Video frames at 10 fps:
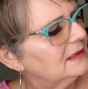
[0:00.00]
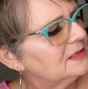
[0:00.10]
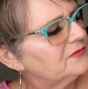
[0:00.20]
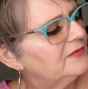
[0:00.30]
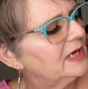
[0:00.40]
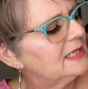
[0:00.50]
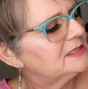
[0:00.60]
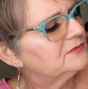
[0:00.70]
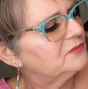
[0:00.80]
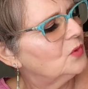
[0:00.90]
It's
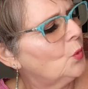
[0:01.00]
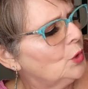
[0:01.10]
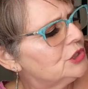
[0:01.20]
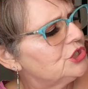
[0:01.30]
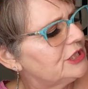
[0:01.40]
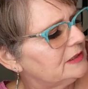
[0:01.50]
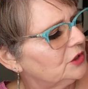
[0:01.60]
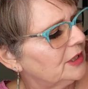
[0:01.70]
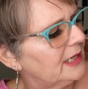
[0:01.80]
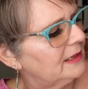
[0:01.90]
orangey
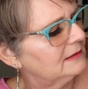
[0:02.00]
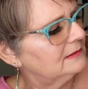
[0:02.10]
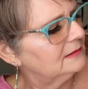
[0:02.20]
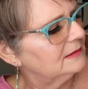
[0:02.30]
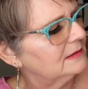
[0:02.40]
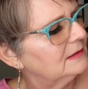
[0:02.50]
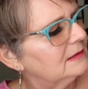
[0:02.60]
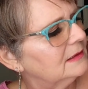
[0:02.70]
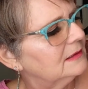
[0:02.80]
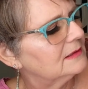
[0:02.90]
looking.
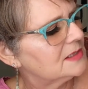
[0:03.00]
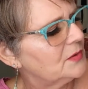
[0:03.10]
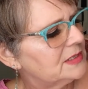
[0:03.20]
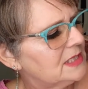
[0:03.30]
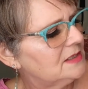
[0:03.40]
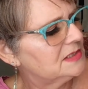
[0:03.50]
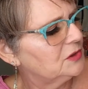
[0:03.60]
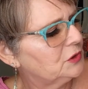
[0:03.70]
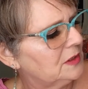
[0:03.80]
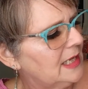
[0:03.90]
So it does
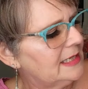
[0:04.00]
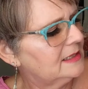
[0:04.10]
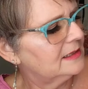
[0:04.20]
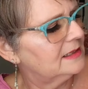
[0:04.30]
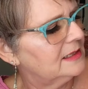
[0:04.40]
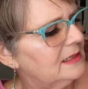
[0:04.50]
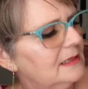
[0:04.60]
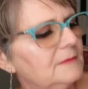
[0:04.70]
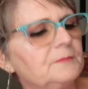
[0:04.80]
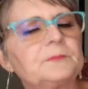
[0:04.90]
look like
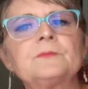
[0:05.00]
the